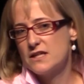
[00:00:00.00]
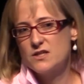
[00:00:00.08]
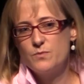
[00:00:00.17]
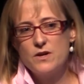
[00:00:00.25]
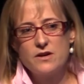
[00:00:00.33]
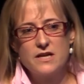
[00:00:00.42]

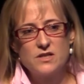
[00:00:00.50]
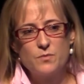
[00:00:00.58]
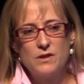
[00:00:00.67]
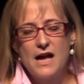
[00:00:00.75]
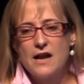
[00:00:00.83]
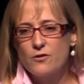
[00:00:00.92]
experienced
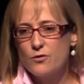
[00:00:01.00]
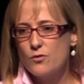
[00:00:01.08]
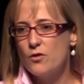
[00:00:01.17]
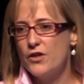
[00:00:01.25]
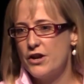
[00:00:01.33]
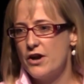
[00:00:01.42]
planner, the
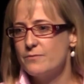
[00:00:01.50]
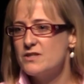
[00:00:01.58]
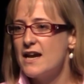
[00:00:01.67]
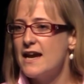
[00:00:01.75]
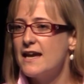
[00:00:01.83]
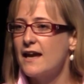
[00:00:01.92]
role that I'm
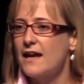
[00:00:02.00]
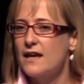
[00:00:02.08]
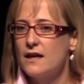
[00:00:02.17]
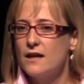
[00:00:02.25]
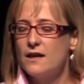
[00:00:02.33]
taking.